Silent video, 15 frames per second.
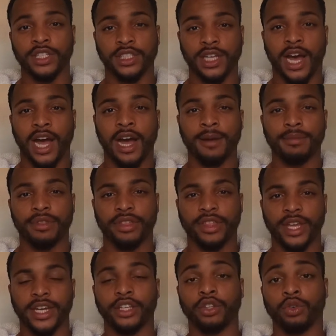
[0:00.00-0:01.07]
the job
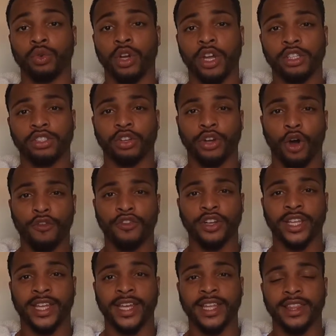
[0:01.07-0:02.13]
than you. So don't
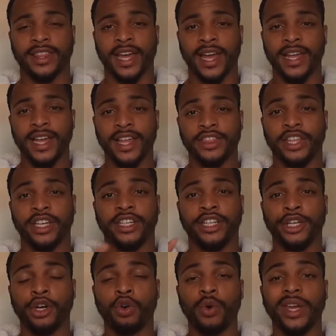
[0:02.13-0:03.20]
forget that the
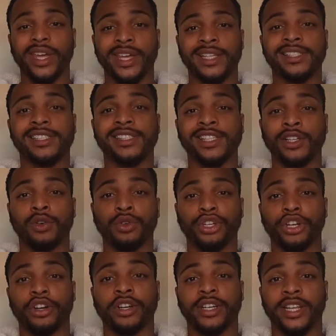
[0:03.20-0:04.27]
deal is still
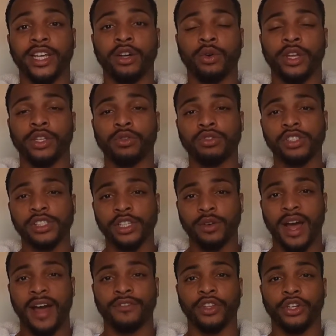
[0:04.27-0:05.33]
your deal and you
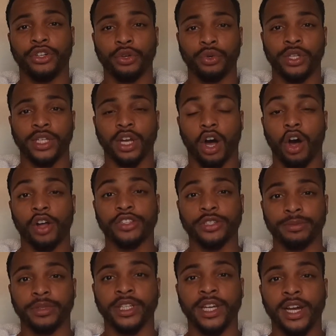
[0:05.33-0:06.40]
still have the duty
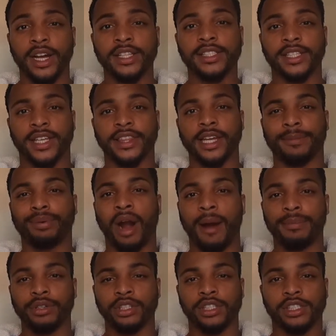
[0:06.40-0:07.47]
ultimately to get that
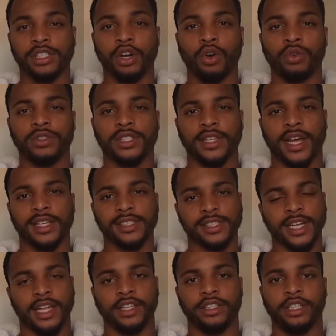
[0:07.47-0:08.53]
property sold to that
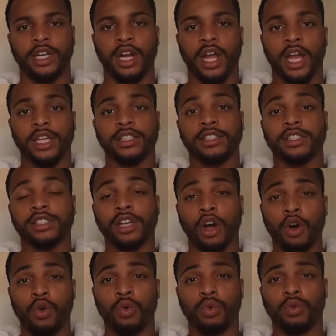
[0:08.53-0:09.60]
seller.
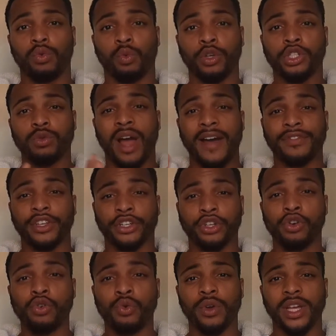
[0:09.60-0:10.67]
So what you have to
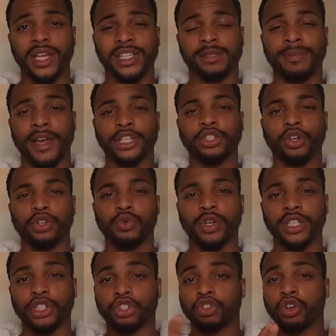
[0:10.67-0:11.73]
do is make sure you
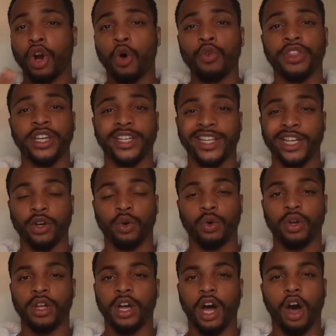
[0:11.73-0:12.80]
control the
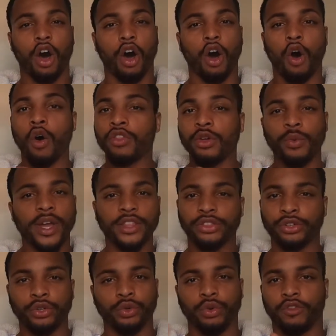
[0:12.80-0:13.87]
deal all the way
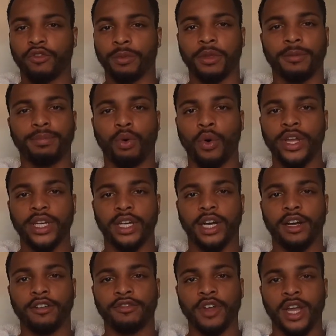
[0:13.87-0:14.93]
through, from the point
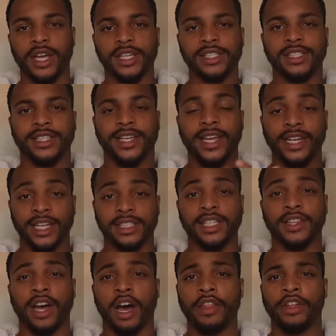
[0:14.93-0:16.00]
of getting it
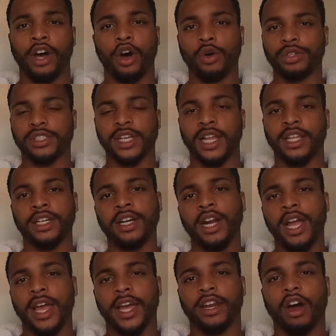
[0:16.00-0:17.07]
to the other wholesaler
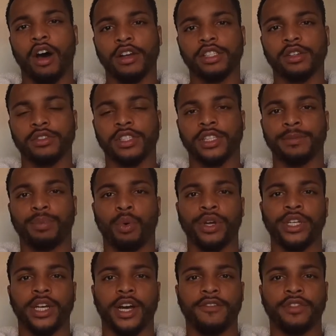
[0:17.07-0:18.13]
and also to the
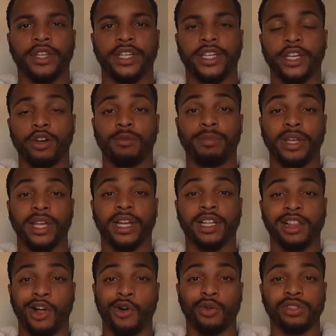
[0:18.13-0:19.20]
point of the deal being
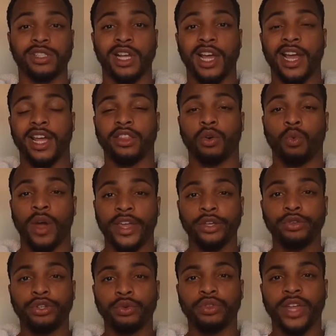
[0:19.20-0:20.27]
closed. And the way
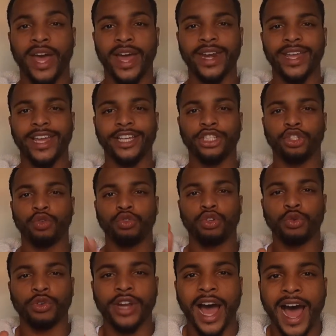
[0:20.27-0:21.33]
you do that is you
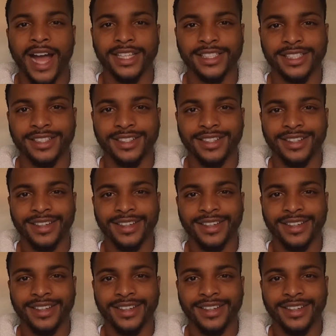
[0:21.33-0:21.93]
do not